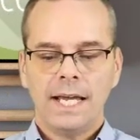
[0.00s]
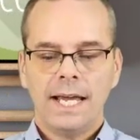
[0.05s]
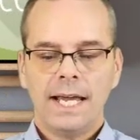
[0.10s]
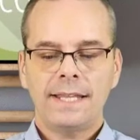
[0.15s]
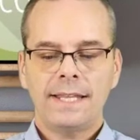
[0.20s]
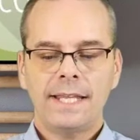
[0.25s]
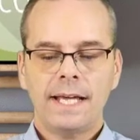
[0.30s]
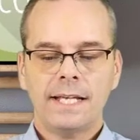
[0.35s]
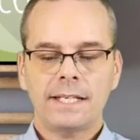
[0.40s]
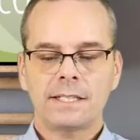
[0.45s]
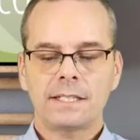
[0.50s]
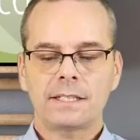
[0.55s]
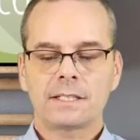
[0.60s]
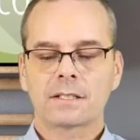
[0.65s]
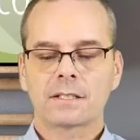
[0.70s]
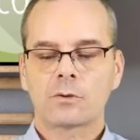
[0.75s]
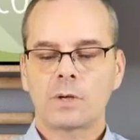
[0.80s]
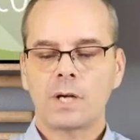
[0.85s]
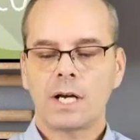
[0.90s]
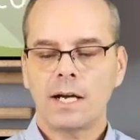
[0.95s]
and that
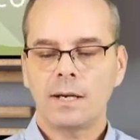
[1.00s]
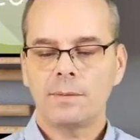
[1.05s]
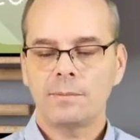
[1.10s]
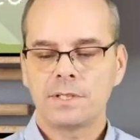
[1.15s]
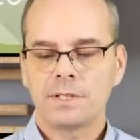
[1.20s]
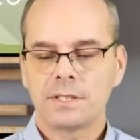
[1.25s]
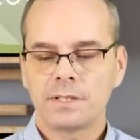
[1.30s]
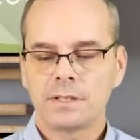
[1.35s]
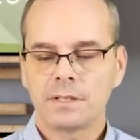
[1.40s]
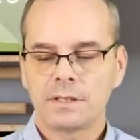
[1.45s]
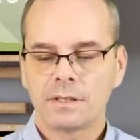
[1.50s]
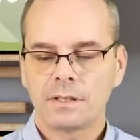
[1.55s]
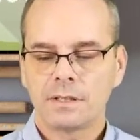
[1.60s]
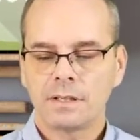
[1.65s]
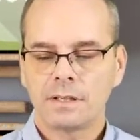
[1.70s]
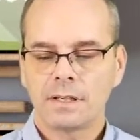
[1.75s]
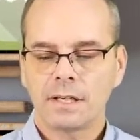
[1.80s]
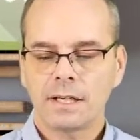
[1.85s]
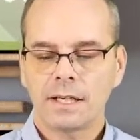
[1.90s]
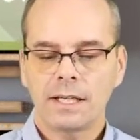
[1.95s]
describes,
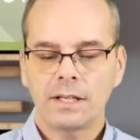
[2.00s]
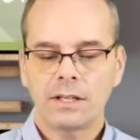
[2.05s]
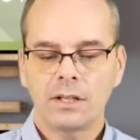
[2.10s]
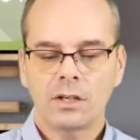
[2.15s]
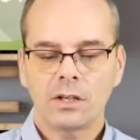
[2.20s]
again,